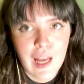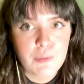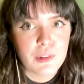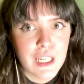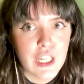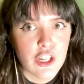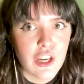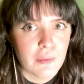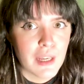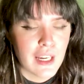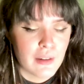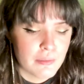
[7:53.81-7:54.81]
pretty good at
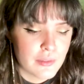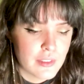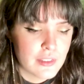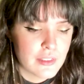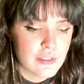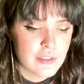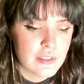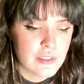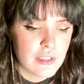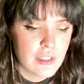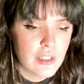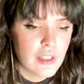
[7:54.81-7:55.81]
makeup.
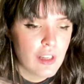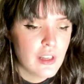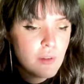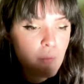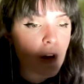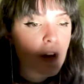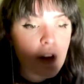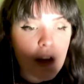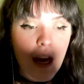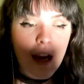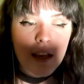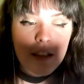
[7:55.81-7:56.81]

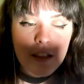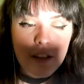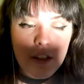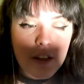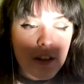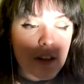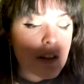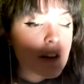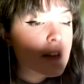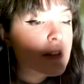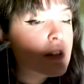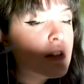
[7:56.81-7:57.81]
But eyeliner
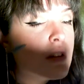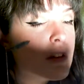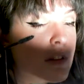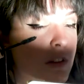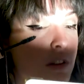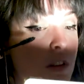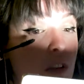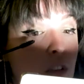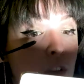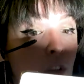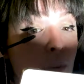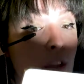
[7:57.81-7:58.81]
is just
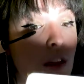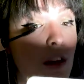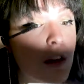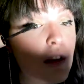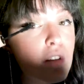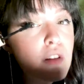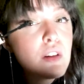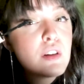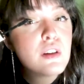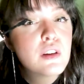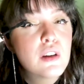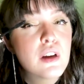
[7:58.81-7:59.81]
not my thing.
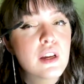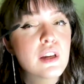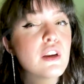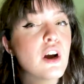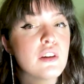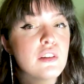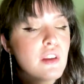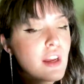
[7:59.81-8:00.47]
I cannot